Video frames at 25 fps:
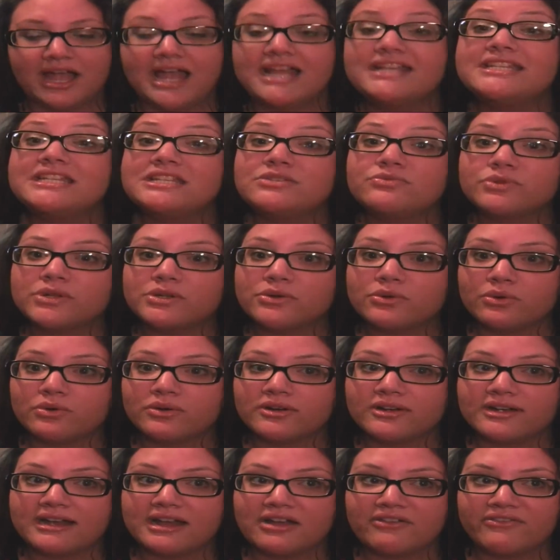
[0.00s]
I did
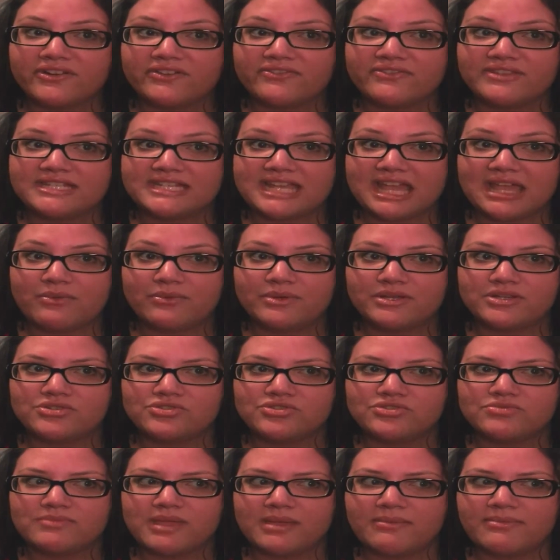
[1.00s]
record an outfit of the day,
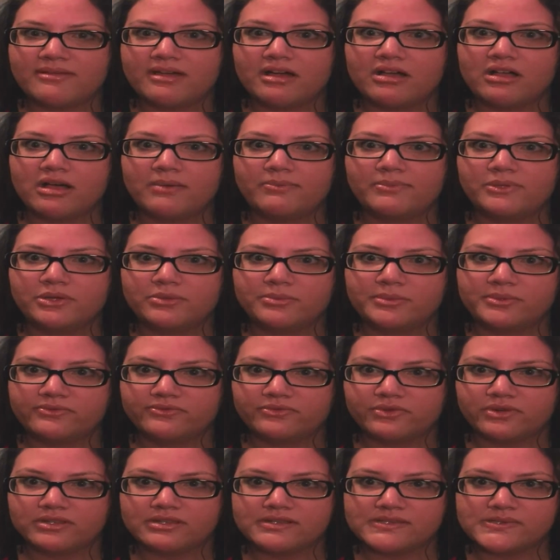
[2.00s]
which maybe I'll upload
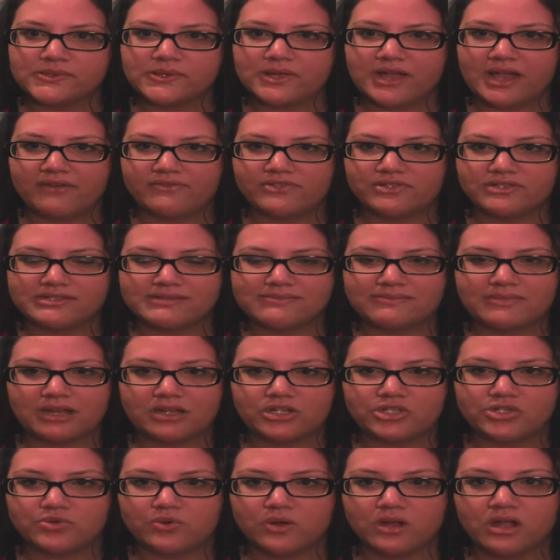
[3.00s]
before this or after this, I'm
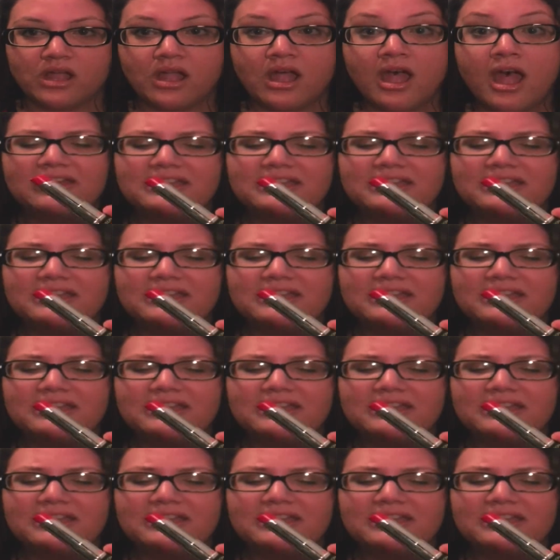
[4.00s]
not sure.